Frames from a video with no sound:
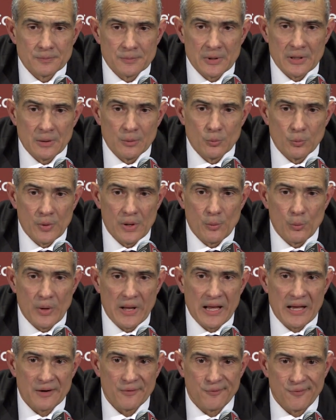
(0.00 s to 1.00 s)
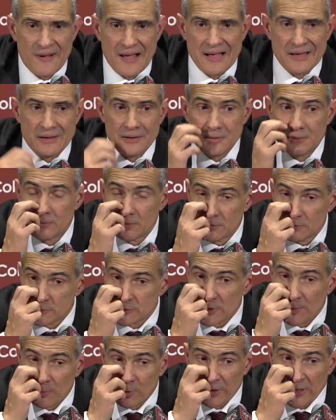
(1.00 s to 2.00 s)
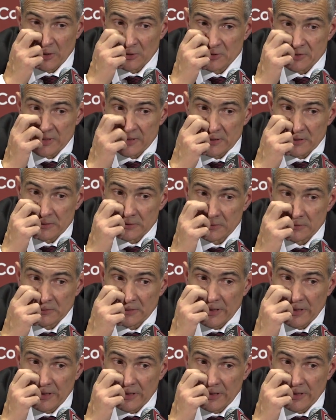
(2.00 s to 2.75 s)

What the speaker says: you know, we got to find someone else to